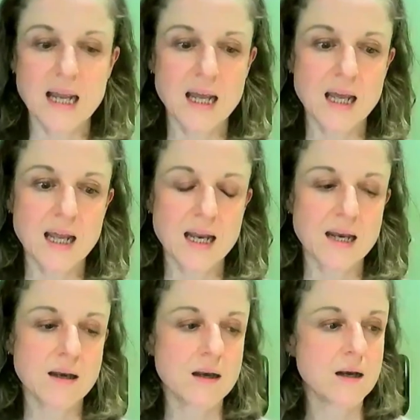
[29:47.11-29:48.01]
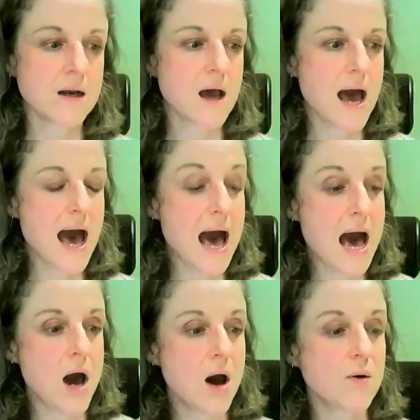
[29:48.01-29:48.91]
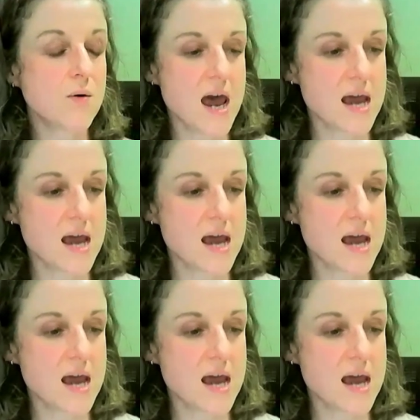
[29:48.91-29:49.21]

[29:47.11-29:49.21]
in how